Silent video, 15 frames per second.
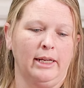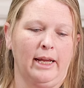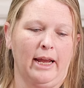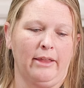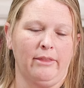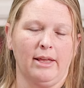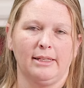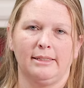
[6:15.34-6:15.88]

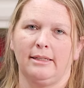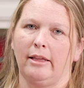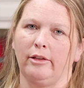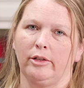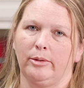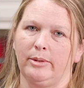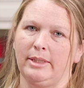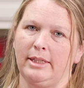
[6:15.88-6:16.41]
and that
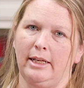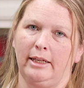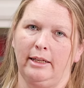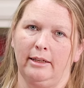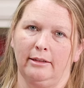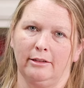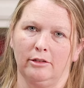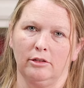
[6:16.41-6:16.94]
celery was
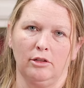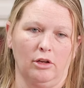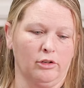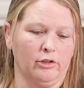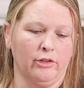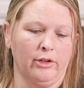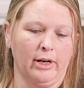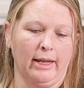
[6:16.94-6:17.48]
taking a little
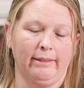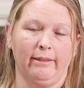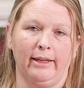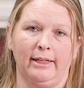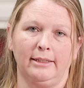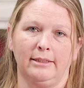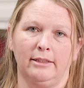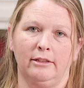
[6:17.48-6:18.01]
longer than I
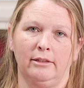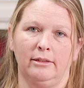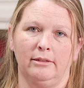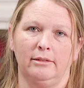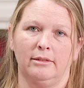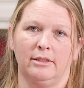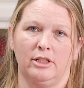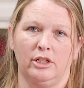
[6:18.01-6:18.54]
liked it
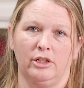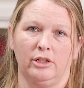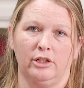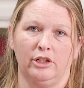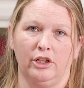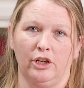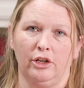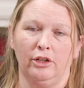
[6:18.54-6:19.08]

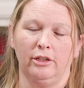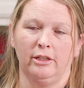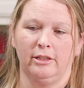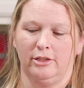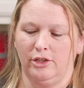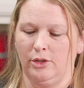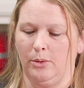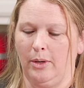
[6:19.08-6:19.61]
to cook,
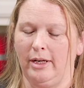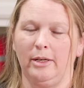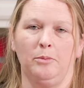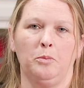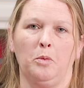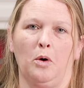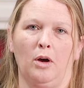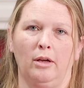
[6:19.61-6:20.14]
so I
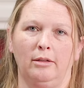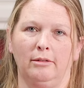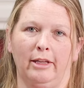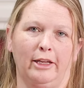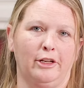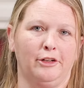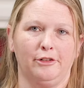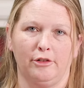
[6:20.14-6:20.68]
didn't want
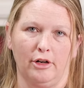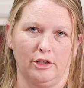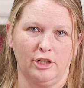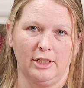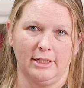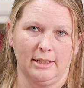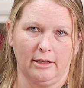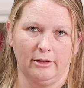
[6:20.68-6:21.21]
like
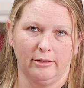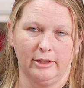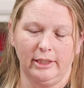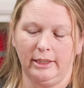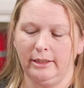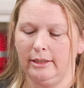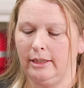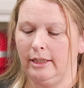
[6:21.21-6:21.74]
crunchy
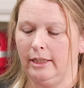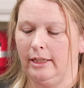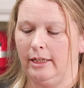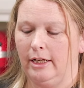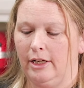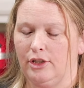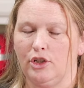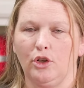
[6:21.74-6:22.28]
celery.
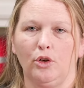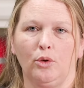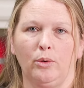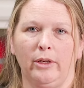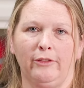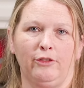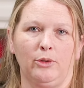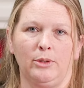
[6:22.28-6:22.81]
So
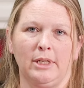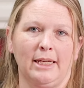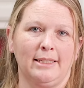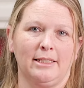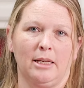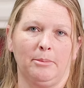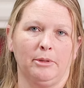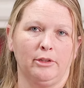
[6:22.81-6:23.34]
if you
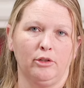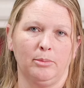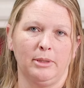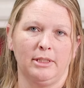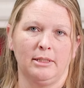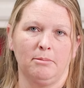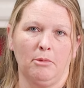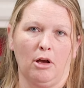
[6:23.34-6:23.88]
dice it up a little
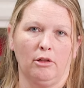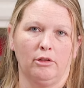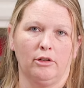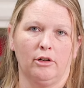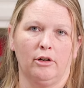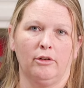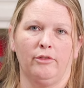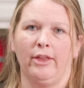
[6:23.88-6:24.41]
bit
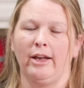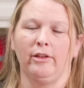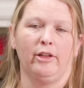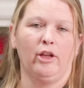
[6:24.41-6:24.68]
smaller, that'll